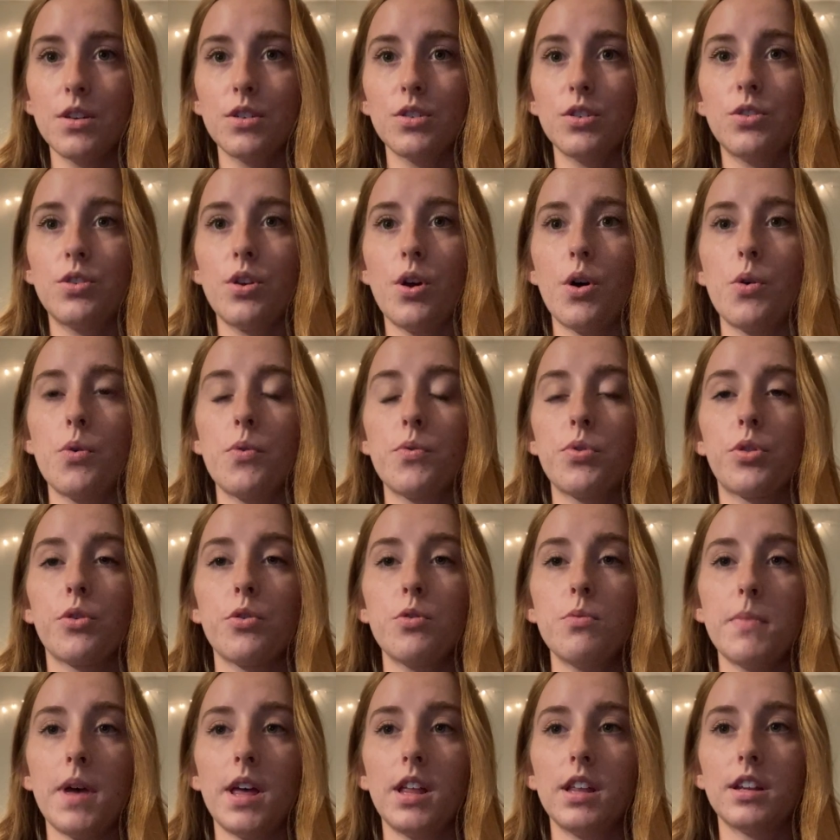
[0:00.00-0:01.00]
So
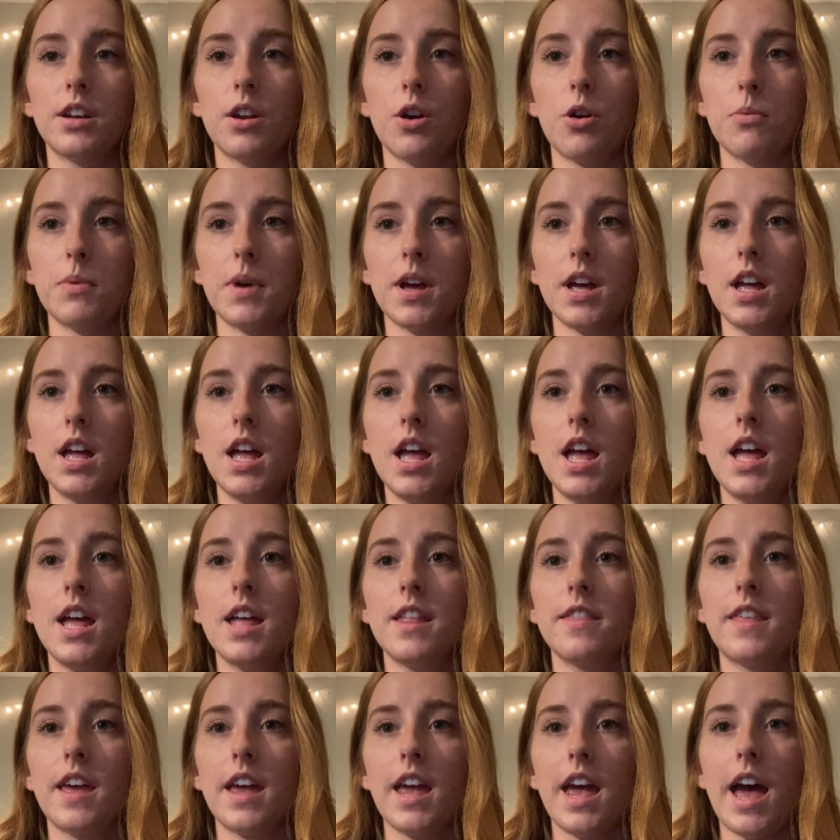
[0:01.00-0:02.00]
through melanoma,
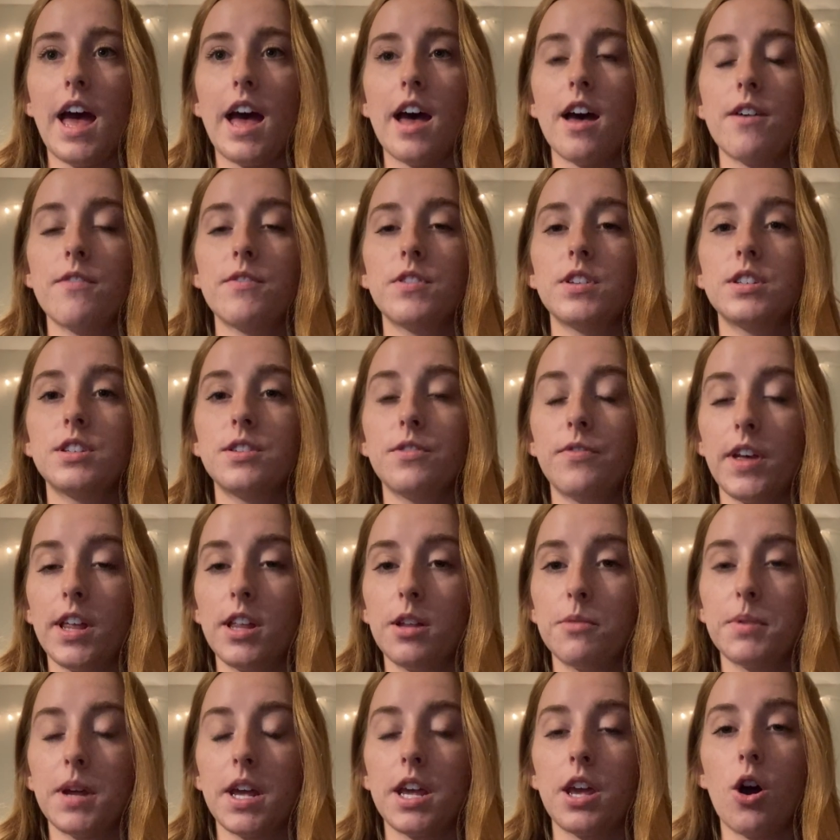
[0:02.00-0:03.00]
they have
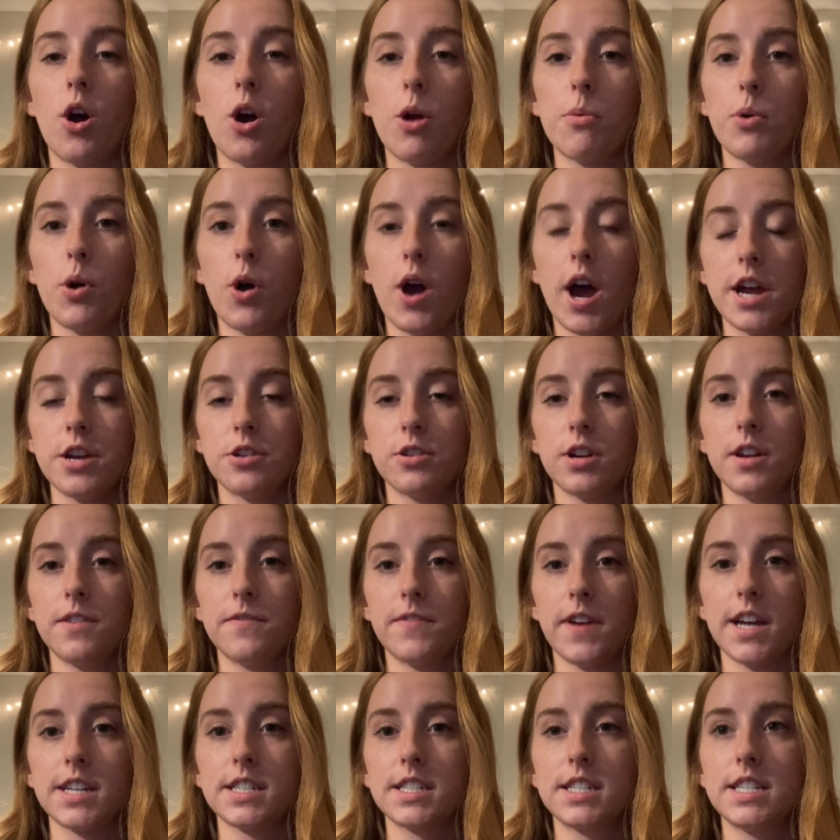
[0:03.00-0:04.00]
developed a carbohydrate
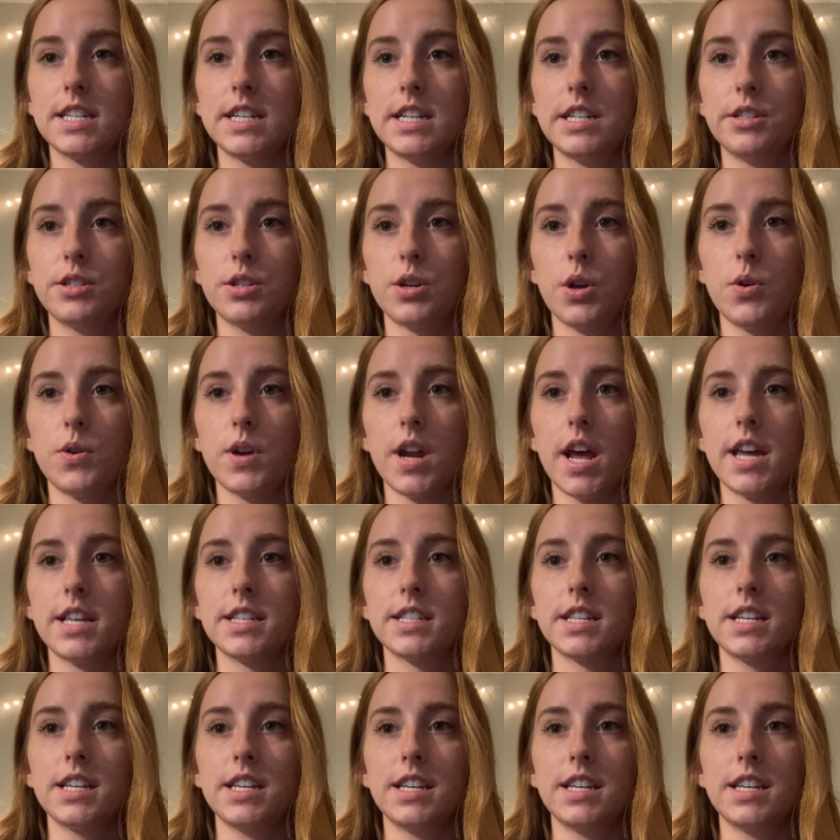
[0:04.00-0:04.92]
vaccine known as